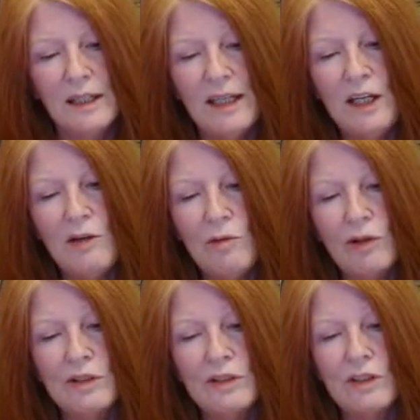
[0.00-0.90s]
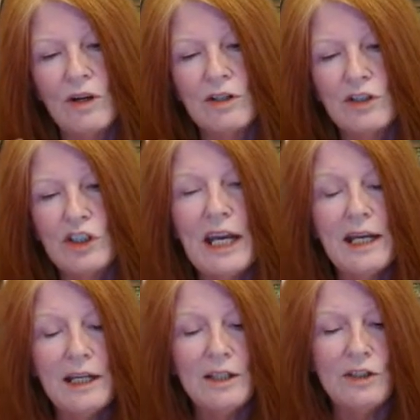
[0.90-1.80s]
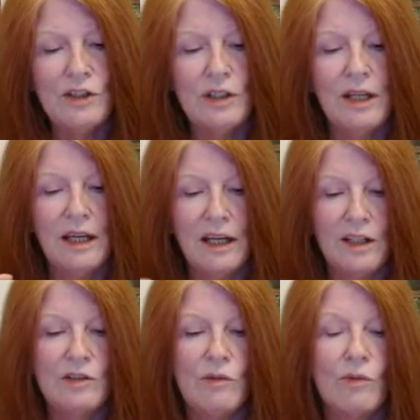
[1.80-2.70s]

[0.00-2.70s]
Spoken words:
Keywords are change and